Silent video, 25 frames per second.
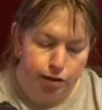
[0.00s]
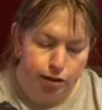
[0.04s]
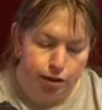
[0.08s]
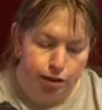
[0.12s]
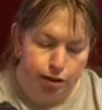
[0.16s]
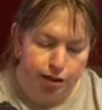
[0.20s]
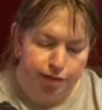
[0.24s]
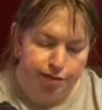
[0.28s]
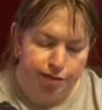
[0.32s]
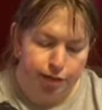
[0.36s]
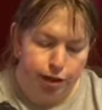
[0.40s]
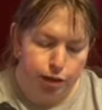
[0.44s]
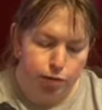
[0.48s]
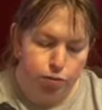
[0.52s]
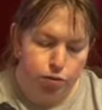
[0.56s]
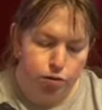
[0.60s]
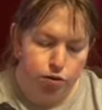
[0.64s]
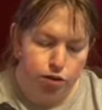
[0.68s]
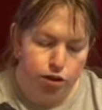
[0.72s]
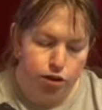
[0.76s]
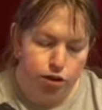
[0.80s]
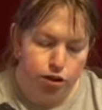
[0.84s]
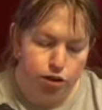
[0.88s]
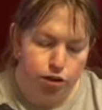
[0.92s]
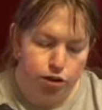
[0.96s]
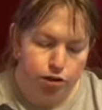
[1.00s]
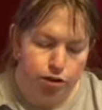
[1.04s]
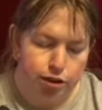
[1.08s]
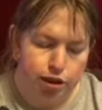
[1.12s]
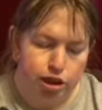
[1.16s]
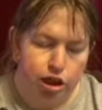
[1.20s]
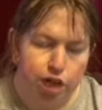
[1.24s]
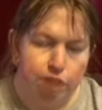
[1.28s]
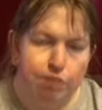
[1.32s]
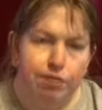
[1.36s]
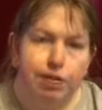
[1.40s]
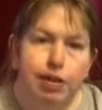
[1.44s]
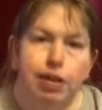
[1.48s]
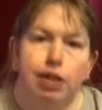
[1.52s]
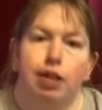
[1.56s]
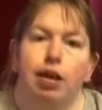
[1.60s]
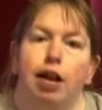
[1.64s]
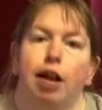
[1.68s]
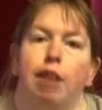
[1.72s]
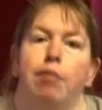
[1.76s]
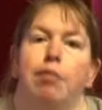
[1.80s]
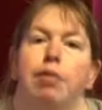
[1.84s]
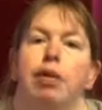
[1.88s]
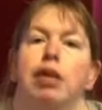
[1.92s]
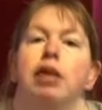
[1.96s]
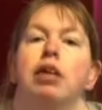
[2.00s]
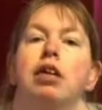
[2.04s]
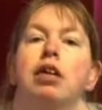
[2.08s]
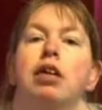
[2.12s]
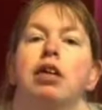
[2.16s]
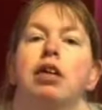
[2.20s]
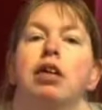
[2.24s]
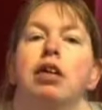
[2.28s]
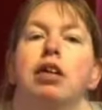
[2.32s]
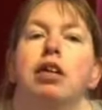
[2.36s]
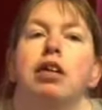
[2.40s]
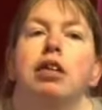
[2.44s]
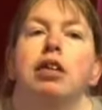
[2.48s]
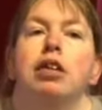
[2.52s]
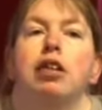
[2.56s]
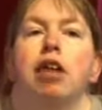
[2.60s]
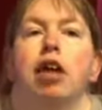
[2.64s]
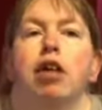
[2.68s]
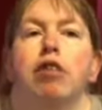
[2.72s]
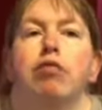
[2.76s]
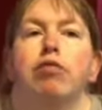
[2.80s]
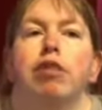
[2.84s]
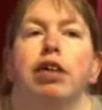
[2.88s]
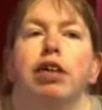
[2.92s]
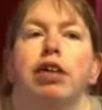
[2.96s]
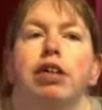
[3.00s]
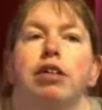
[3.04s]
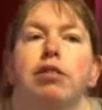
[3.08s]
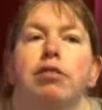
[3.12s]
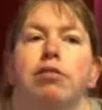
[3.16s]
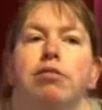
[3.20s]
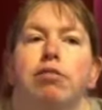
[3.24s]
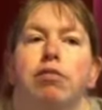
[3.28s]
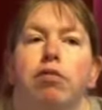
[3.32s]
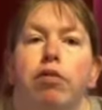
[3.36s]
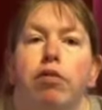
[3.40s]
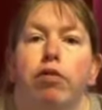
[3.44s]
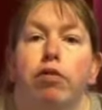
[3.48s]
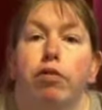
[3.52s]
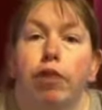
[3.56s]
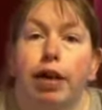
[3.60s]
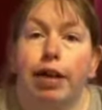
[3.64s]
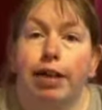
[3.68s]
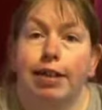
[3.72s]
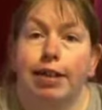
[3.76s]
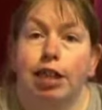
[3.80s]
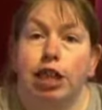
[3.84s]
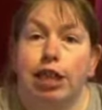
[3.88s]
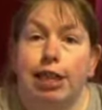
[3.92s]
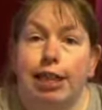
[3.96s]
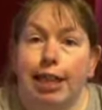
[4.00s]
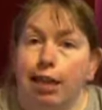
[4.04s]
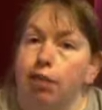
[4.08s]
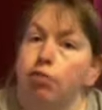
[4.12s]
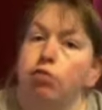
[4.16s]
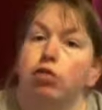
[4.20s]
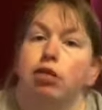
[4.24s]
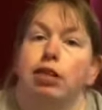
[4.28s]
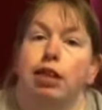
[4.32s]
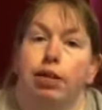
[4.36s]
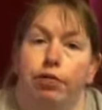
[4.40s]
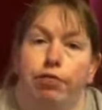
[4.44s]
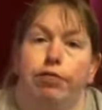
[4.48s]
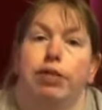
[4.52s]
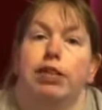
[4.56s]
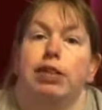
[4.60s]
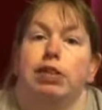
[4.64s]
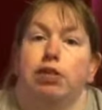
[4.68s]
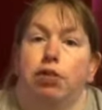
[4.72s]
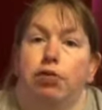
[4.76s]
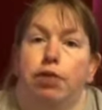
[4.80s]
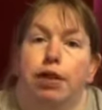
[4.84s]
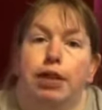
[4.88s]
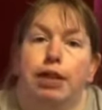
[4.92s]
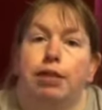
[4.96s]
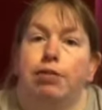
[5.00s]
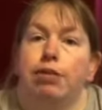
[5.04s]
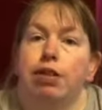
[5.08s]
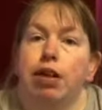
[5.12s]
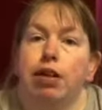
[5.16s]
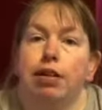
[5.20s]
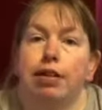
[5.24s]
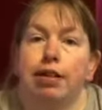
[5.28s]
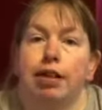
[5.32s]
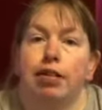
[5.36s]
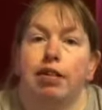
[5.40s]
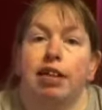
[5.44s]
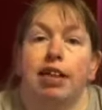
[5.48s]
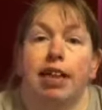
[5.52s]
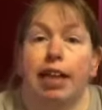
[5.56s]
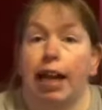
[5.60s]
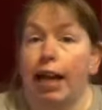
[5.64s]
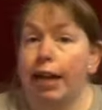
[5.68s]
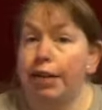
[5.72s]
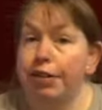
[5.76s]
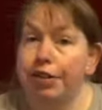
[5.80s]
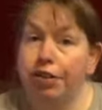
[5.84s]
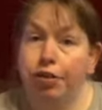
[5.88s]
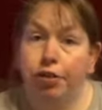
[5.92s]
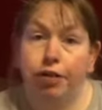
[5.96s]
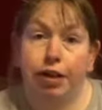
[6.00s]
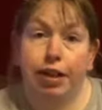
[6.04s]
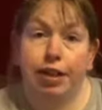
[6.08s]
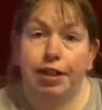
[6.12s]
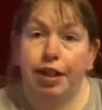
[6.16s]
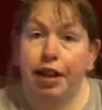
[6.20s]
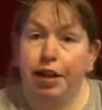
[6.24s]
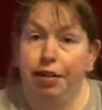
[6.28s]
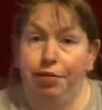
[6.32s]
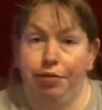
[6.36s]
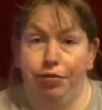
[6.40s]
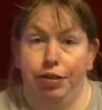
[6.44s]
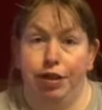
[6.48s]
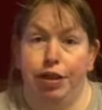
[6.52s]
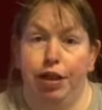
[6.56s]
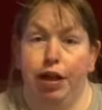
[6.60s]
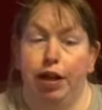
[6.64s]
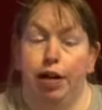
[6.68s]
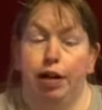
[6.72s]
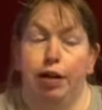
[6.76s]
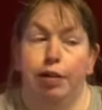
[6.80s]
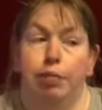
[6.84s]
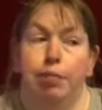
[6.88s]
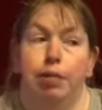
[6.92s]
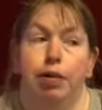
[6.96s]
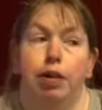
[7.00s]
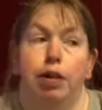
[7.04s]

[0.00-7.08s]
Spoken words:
If so, what do you do to shake things up? So we always sell different toys. We don't sell the same toys every time.